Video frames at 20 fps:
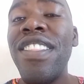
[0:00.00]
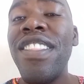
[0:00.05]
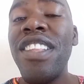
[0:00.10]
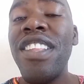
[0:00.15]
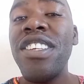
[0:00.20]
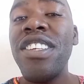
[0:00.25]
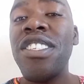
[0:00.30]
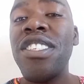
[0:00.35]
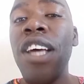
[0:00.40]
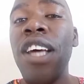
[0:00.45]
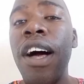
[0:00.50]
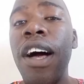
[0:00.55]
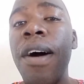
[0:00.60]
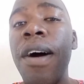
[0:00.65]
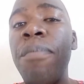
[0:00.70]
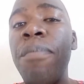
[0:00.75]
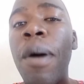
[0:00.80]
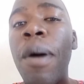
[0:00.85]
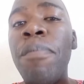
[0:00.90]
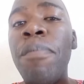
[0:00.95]
this
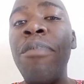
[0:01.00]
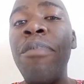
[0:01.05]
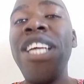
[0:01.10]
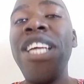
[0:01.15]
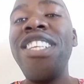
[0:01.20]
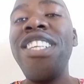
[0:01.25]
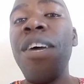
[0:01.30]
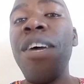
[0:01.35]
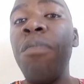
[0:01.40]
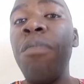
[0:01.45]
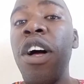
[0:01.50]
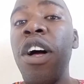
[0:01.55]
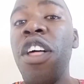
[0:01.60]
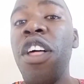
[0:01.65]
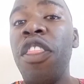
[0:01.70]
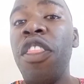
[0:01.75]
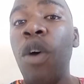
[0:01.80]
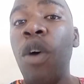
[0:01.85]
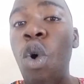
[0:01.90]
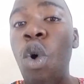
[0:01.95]
medium
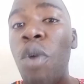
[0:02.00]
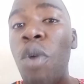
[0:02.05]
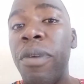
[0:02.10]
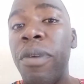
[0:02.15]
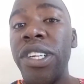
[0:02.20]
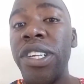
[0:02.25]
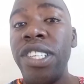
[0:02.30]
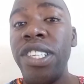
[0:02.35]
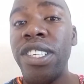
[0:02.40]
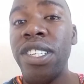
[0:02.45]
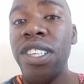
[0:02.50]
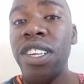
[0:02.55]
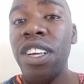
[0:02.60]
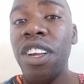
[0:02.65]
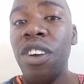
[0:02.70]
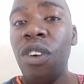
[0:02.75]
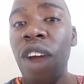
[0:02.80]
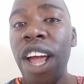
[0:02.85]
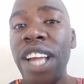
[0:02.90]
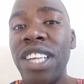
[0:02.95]
Earth orbit,
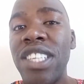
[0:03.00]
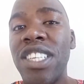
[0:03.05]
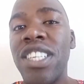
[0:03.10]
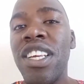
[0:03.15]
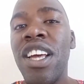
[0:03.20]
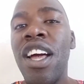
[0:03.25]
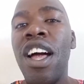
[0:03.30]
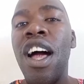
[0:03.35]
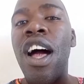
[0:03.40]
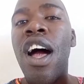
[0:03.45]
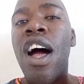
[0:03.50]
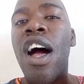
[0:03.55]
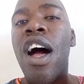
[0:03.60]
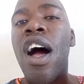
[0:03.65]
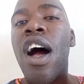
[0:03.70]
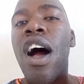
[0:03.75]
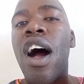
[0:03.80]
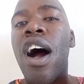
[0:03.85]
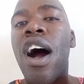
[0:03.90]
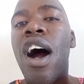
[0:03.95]
right,
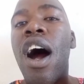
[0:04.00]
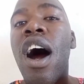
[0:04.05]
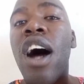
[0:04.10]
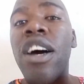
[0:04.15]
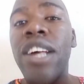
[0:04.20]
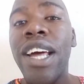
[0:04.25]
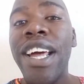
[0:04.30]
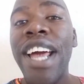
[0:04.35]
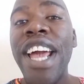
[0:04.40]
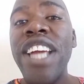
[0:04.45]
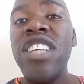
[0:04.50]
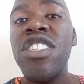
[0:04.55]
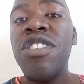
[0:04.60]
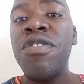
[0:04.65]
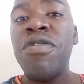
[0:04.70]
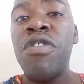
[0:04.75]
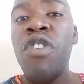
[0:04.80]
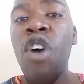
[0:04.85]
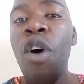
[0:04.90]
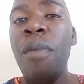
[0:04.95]
range
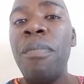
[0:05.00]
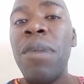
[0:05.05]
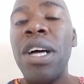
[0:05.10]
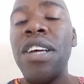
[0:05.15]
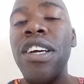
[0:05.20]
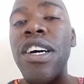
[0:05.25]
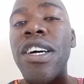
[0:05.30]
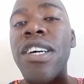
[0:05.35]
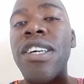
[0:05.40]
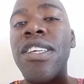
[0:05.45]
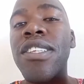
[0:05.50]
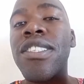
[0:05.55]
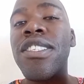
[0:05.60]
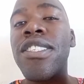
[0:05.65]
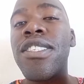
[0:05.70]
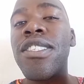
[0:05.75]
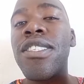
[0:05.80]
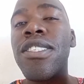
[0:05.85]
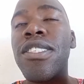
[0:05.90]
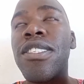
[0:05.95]
from
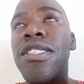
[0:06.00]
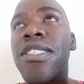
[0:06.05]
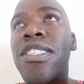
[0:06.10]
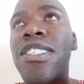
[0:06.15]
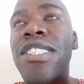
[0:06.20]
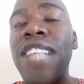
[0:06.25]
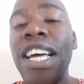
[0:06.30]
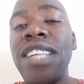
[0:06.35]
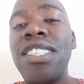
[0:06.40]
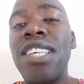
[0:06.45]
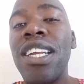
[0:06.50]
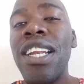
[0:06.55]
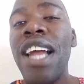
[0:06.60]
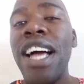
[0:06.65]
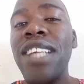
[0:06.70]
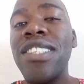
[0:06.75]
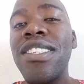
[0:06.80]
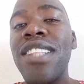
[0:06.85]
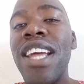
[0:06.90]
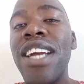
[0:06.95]

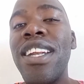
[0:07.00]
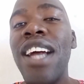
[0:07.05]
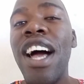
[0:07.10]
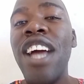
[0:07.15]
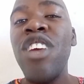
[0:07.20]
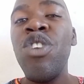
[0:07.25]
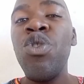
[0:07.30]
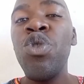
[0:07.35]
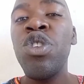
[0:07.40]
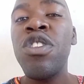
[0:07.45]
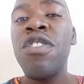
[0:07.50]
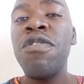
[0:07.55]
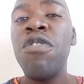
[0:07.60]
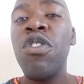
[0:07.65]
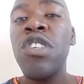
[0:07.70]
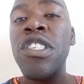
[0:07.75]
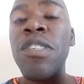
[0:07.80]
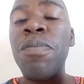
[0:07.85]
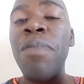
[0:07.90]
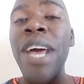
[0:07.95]
satellites that are used
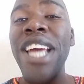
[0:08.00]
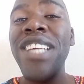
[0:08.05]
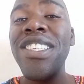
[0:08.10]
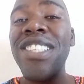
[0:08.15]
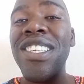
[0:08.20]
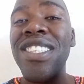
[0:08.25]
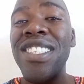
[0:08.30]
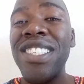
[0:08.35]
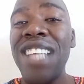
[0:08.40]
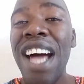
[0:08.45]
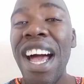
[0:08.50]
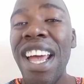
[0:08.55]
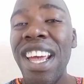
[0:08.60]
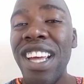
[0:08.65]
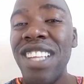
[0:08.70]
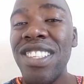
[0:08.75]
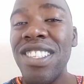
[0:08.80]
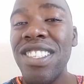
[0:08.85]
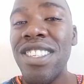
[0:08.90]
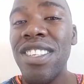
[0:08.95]
for space
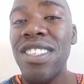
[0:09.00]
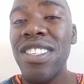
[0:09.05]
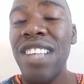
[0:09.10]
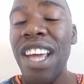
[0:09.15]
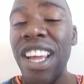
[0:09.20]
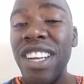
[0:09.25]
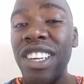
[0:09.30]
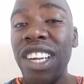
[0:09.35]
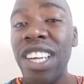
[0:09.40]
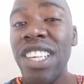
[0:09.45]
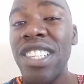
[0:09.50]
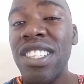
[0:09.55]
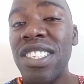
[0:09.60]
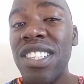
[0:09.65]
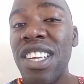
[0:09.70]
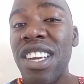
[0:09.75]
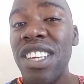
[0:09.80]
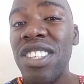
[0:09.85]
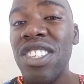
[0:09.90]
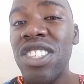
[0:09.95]
science and
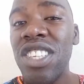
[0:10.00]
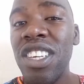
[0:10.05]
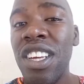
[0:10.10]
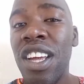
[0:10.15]
research,